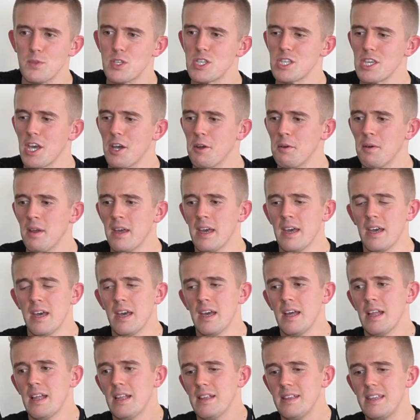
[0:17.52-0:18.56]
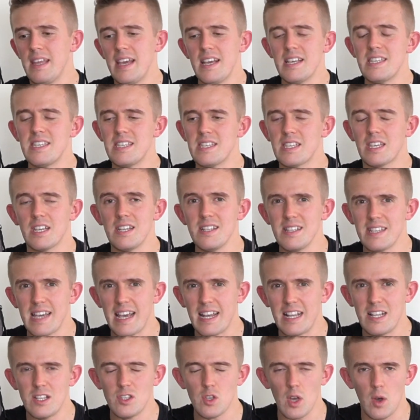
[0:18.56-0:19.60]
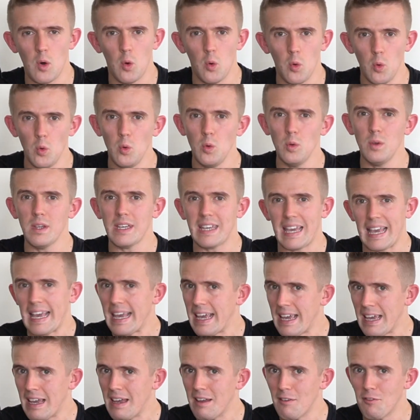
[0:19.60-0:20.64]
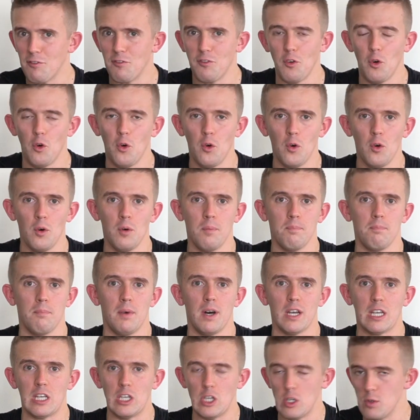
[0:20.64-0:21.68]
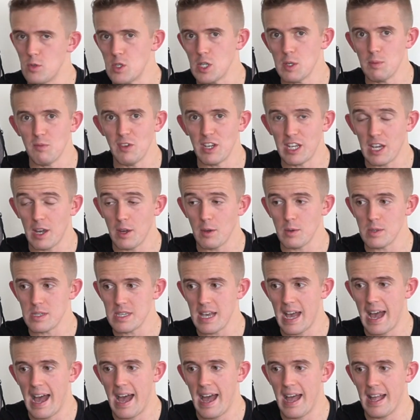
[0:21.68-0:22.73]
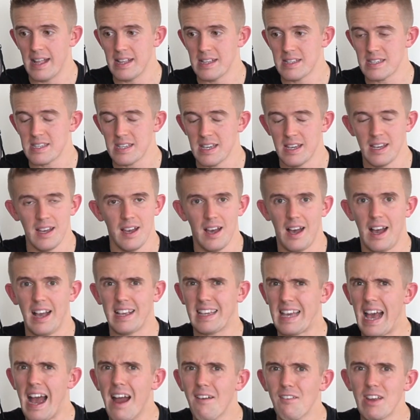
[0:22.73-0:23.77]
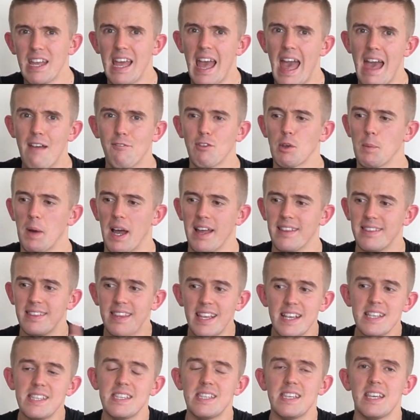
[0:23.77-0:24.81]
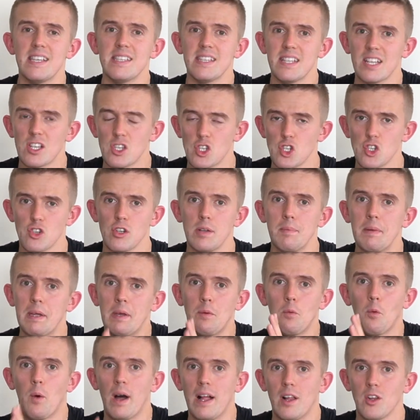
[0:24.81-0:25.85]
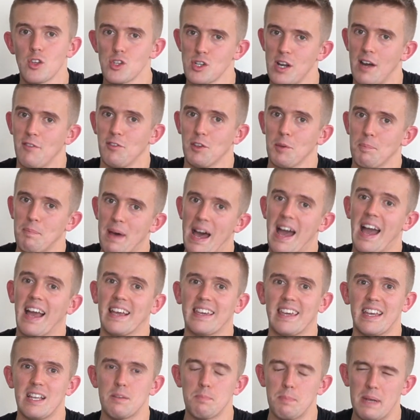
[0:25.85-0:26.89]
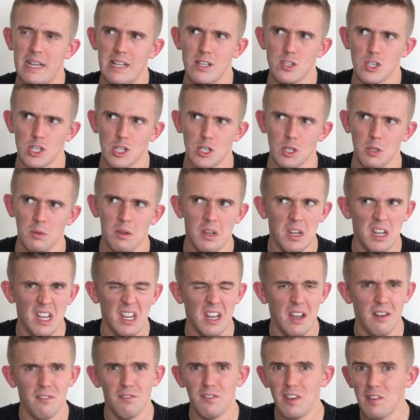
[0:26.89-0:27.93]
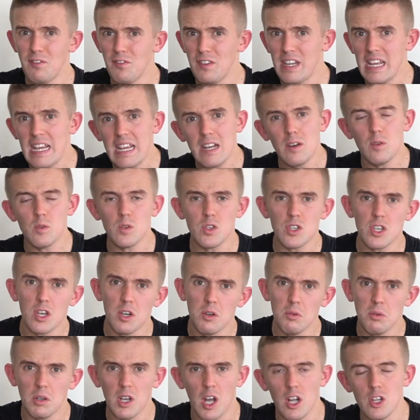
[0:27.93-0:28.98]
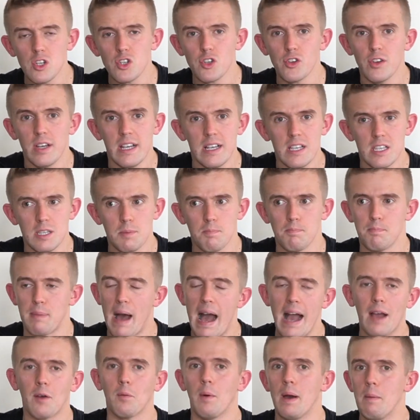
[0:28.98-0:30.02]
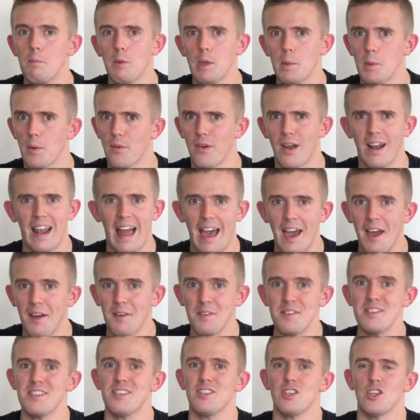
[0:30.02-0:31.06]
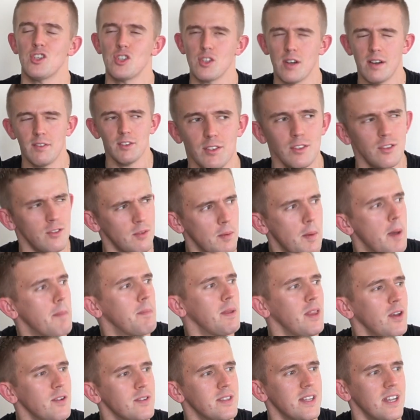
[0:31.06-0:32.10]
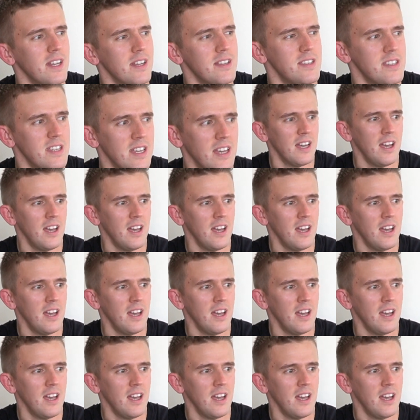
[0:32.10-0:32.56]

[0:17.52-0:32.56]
So this contains all the gear for my YouTube videos and I carry it everywhere. This is an extremely well-traveled bag. It's been to 15 or so countries back when we were allowed to travel. Do you remember those days?